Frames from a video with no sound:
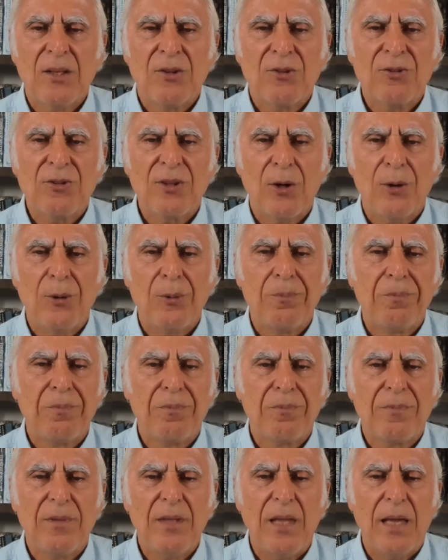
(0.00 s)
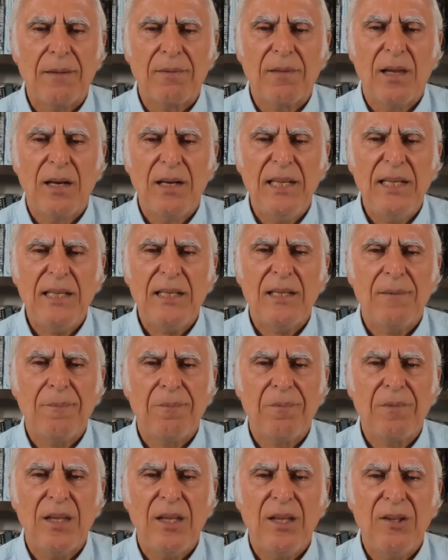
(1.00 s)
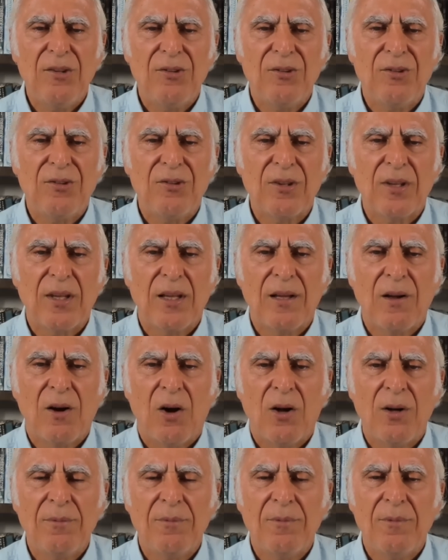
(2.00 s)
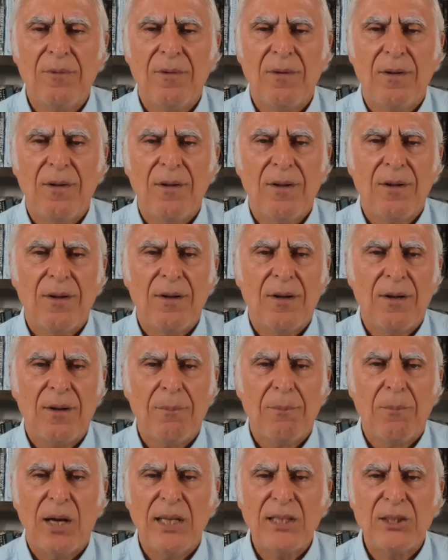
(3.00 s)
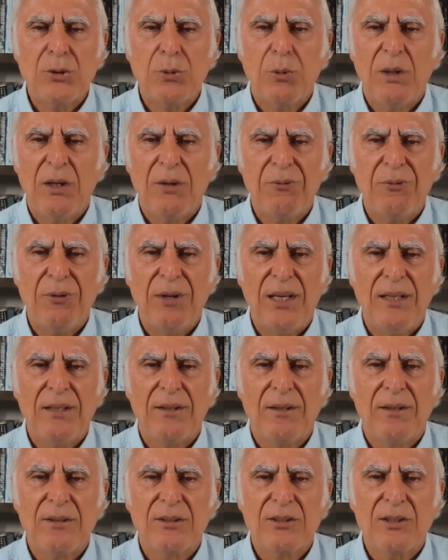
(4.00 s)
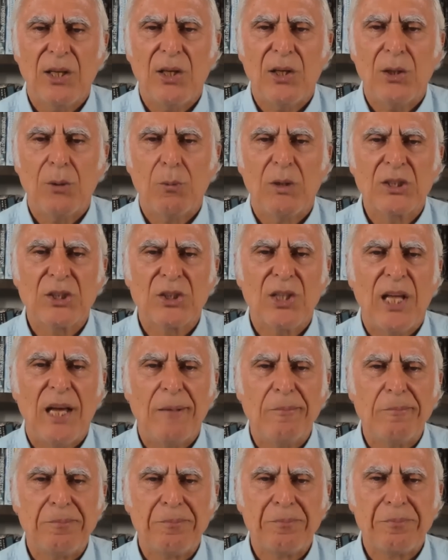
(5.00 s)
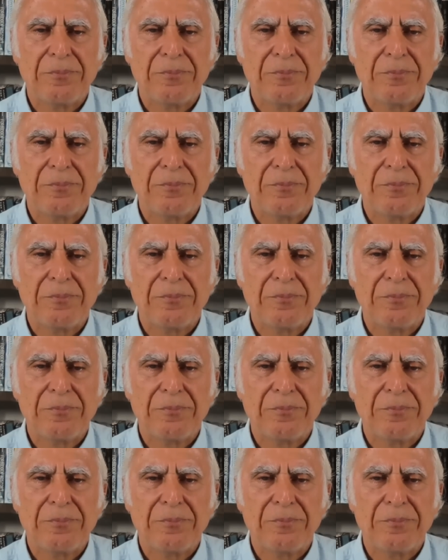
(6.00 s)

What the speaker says: So, yeah, the link is on my Twitter feed, so you can watch that.